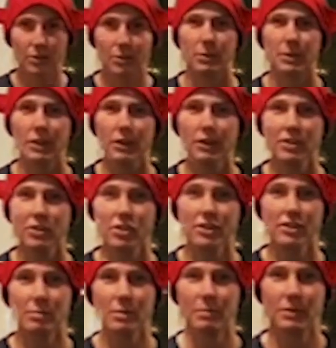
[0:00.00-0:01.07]
We know this year
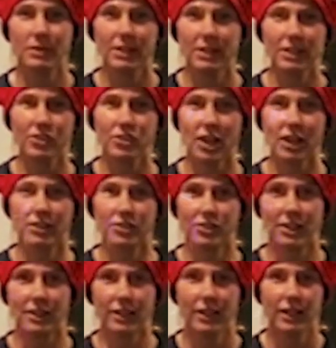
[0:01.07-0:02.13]
has been particularly
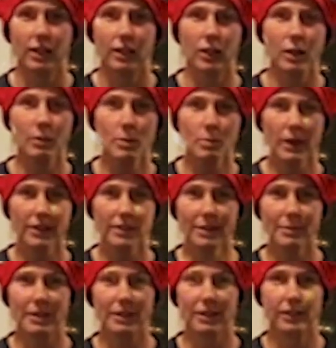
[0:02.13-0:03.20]
challenging, a global
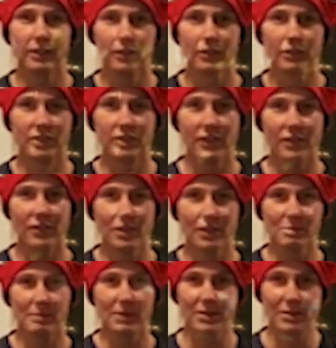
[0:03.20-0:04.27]
pandemic that none of us have ever
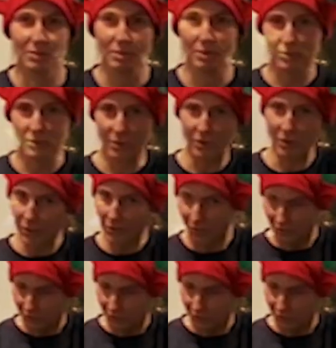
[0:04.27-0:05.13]
experienced before.